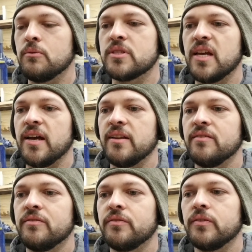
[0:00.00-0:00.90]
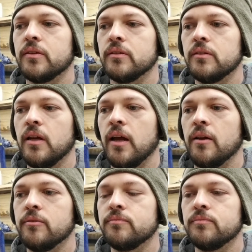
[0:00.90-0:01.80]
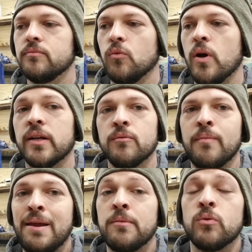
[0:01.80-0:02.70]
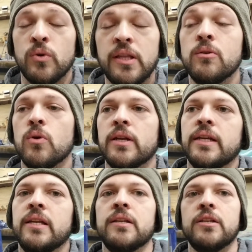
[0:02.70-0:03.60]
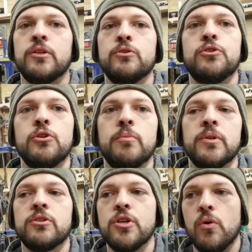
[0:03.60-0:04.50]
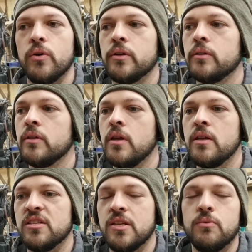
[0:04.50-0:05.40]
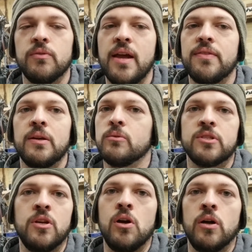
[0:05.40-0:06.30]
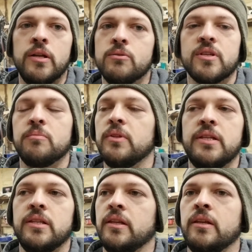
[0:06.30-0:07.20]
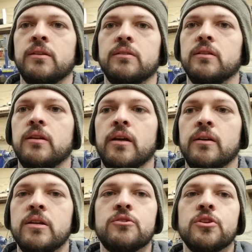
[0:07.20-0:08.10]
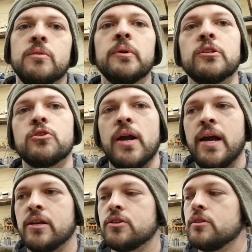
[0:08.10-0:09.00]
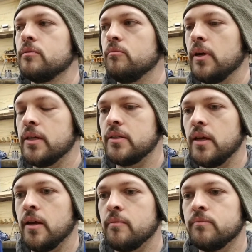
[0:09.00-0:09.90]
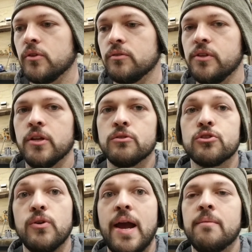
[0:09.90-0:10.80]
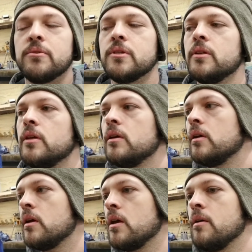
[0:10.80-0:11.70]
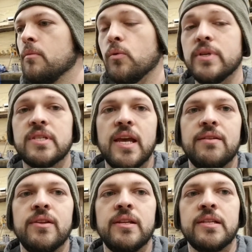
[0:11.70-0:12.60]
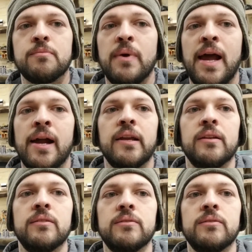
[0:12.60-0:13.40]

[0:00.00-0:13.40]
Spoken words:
kind of what made me really want to get into YouTube and showing. That thing was gone. It was completely, it should have been trashed, but you know, scrapped. But we saved it and it's back, and